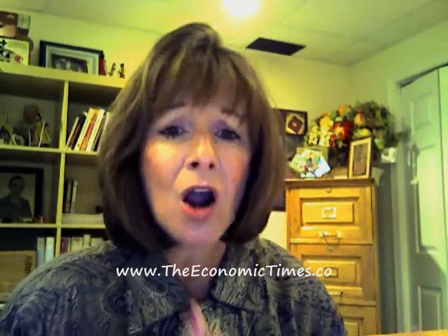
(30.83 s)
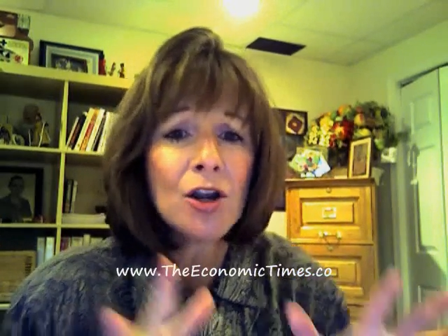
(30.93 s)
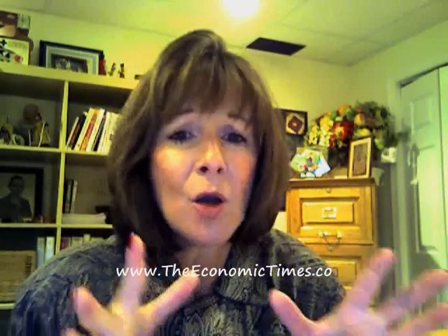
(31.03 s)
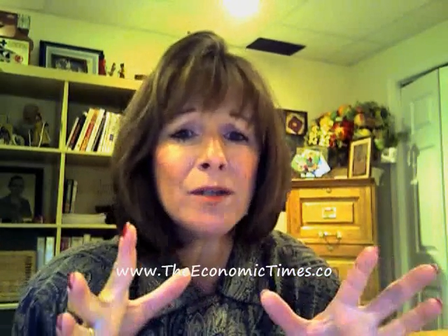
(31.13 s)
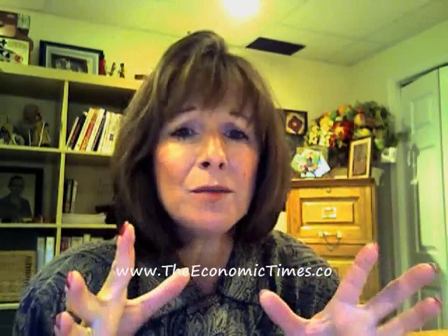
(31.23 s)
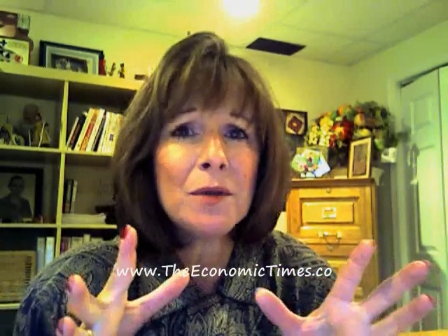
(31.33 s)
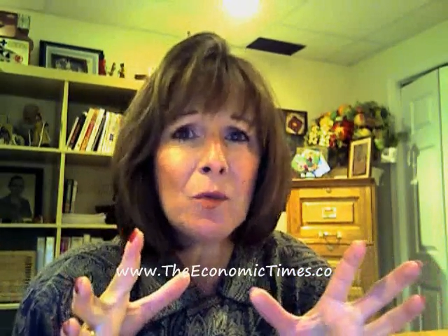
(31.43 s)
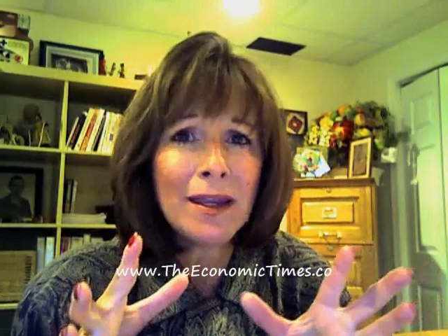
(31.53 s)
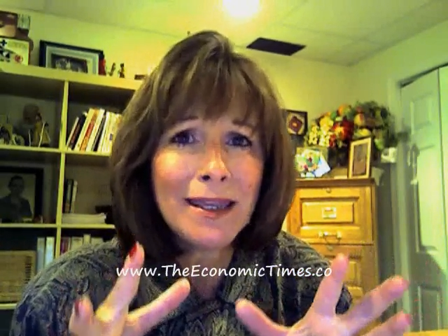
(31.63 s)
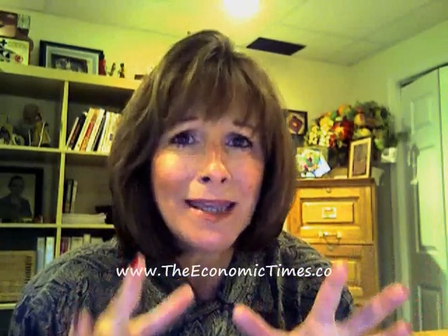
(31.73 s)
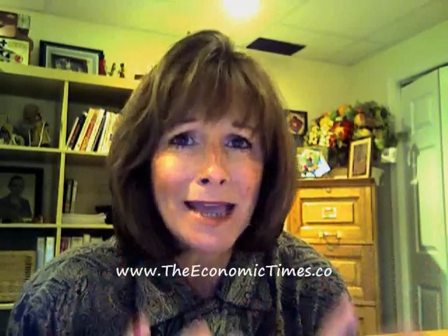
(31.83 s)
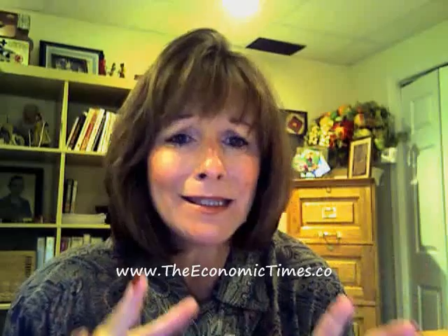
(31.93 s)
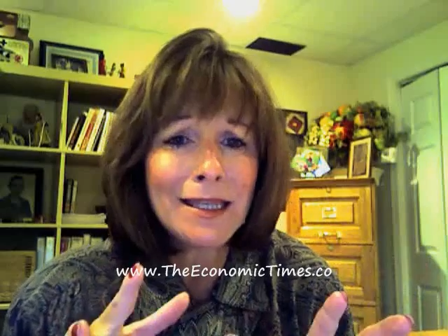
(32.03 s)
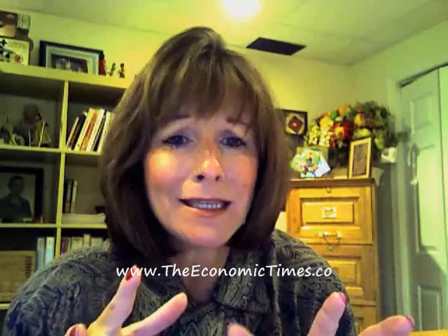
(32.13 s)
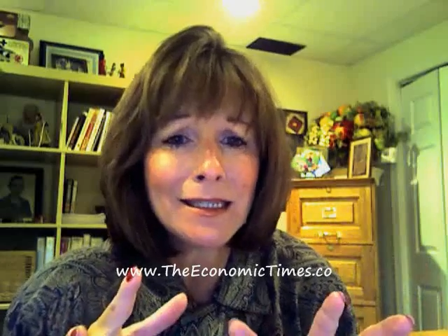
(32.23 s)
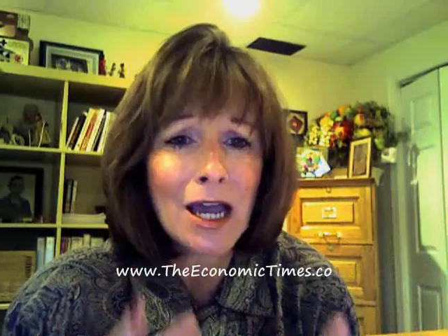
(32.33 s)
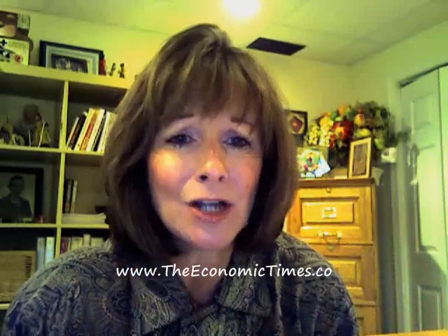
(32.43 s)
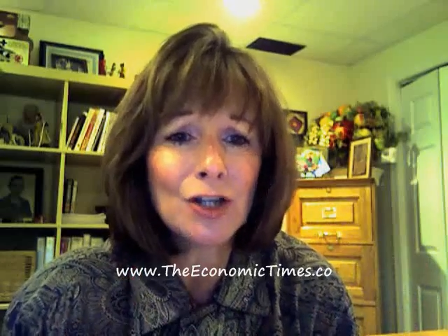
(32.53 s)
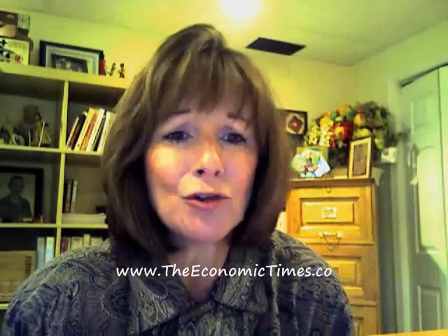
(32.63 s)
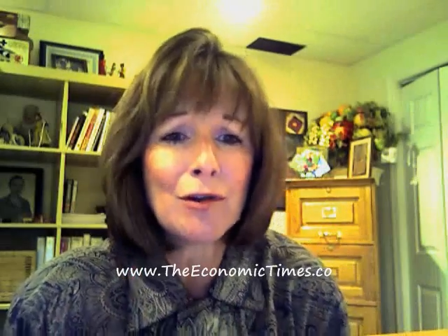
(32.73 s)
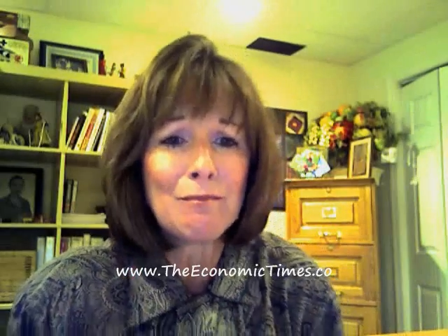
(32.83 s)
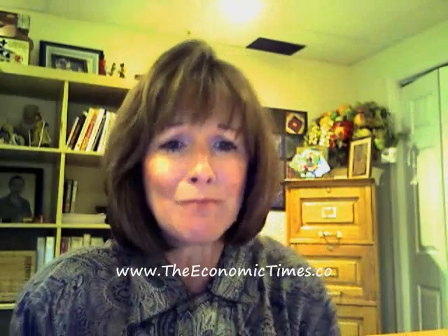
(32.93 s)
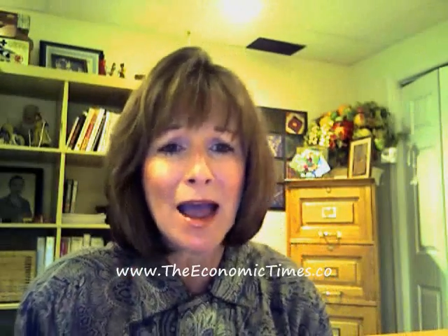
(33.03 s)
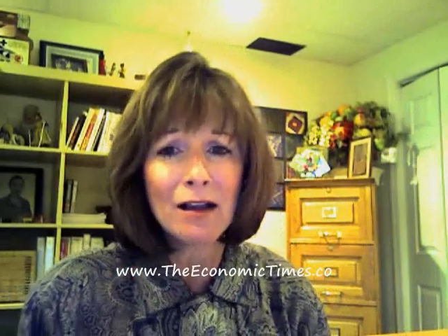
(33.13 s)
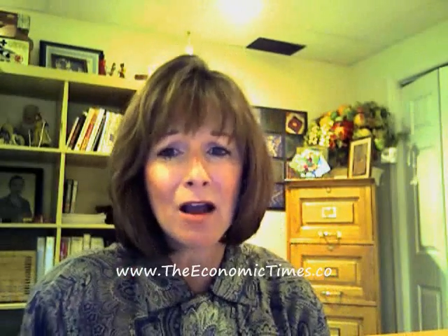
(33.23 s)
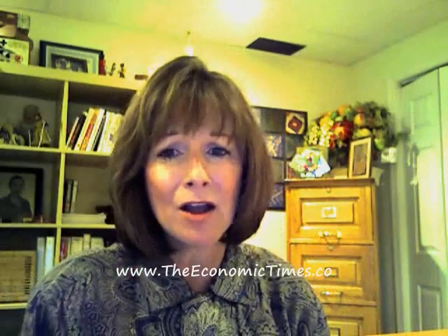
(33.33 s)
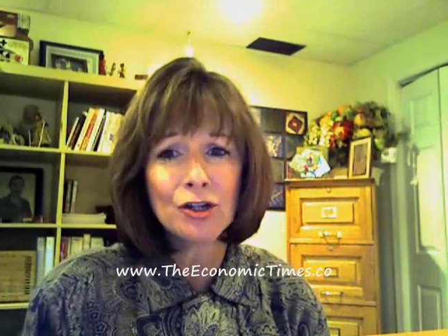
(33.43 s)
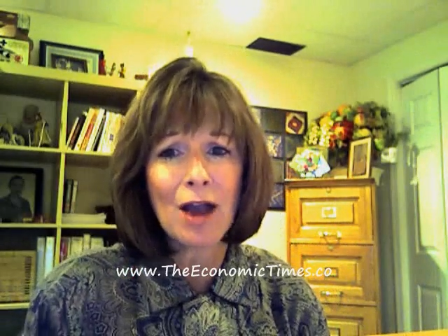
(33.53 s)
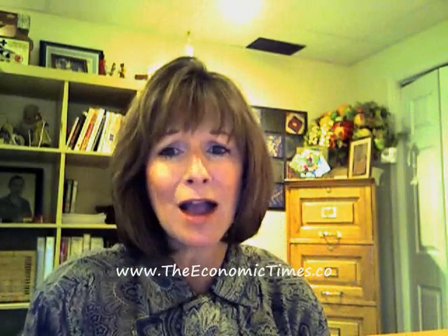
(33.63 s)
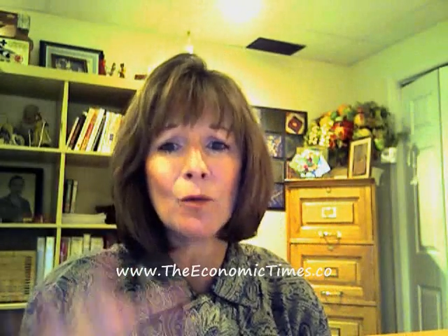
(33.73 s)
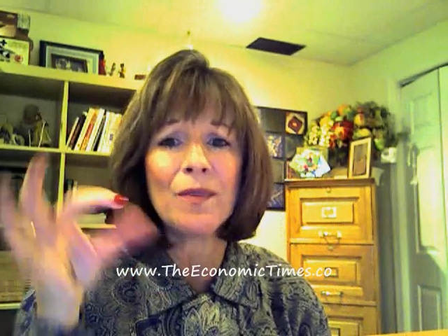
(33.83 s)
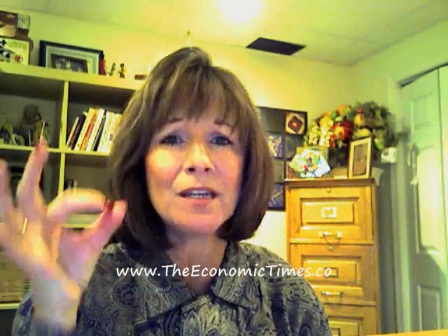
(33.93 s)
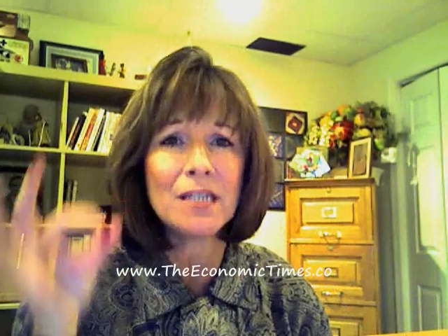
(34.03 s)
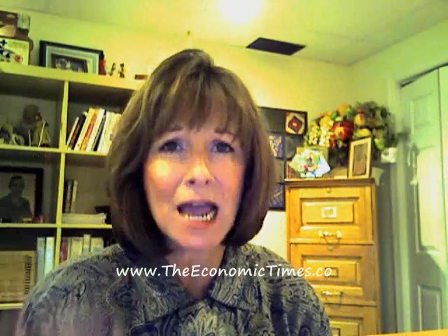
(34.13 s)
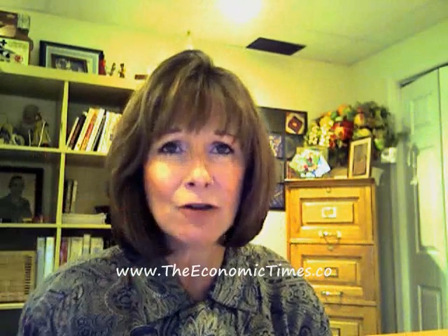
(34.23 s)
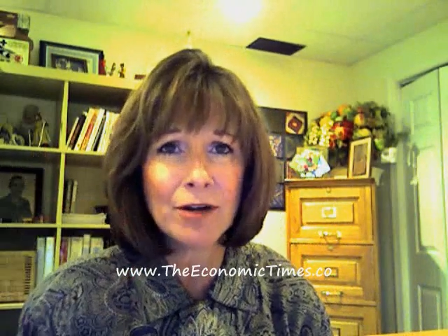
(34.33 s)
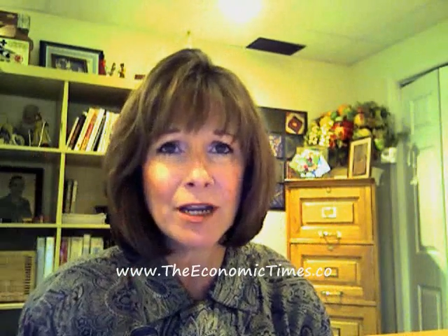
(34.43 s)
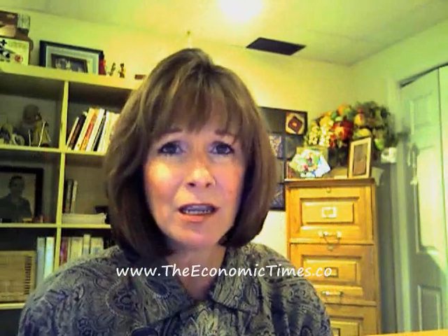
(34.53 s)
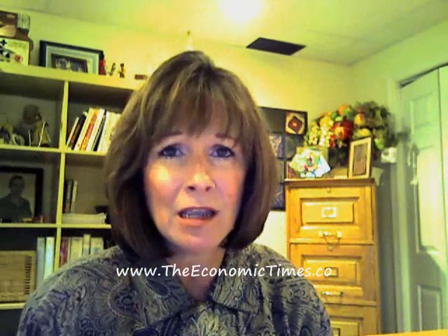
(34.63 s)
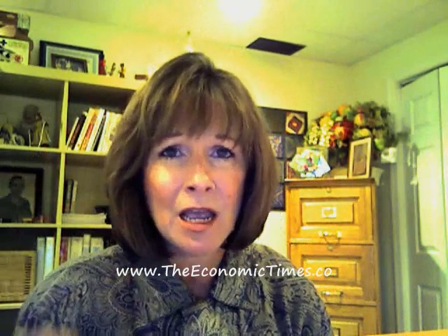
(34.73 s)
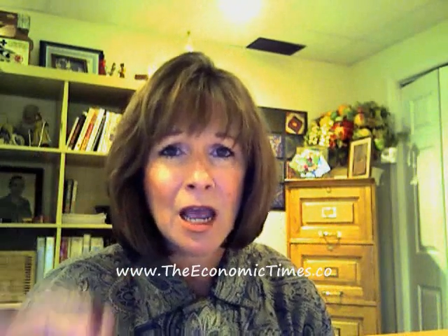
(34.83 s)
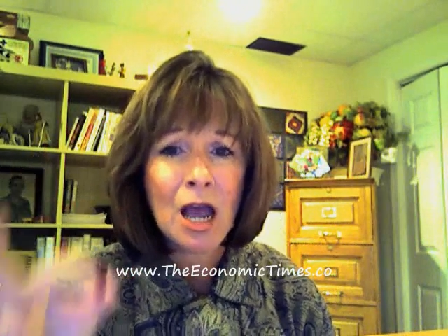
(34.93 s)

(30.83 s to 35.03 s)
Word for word: are going to be what gets this country back on track with integrity,